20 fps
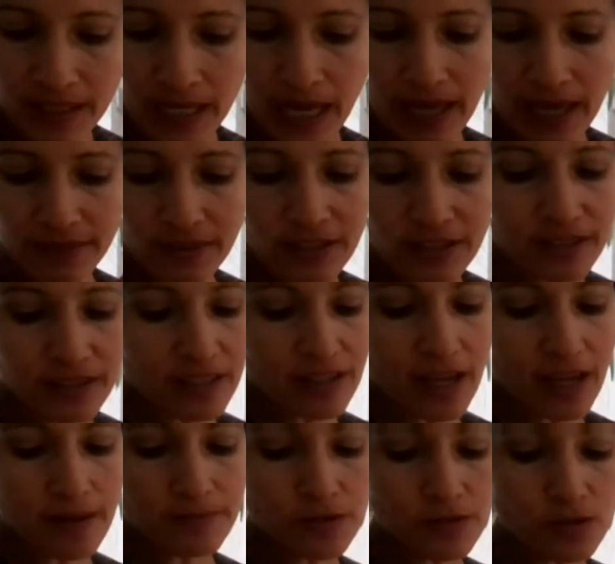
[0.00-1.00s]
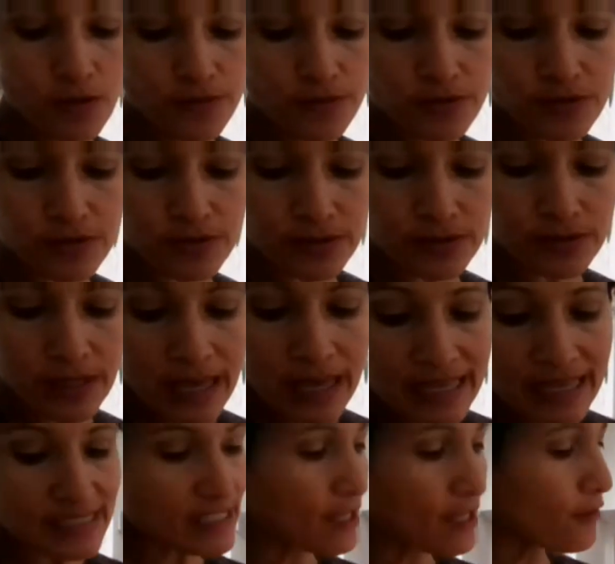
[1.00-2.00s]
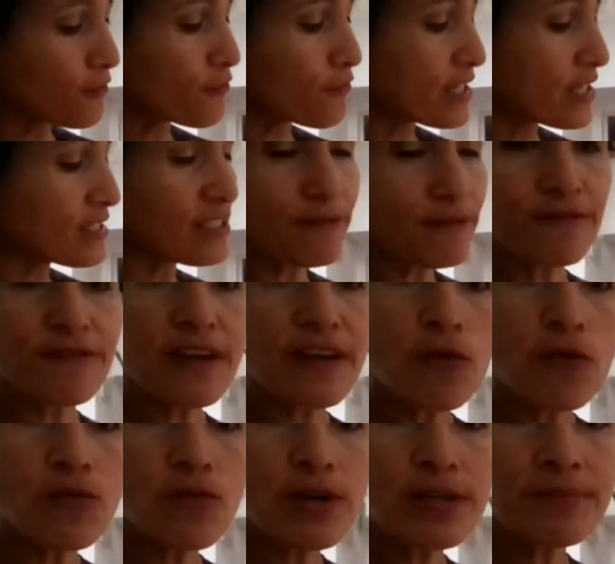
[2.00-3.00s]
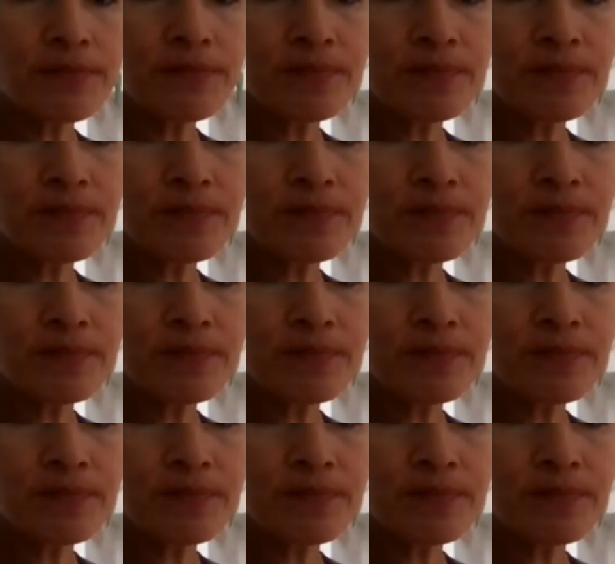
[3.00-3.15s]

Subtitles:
100 grams of self-raising flour,